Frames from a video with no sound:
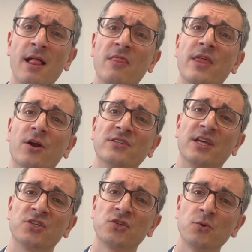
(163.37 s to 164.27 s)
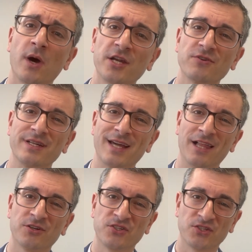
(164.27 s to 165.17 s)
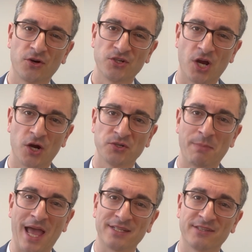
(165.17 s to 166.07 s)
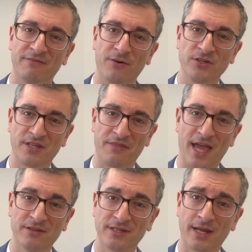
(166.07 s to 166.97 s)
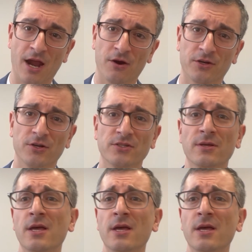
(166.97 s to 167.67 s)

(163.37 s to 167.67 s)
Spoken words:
there is a $200 surcharge past the first 1,000 characters.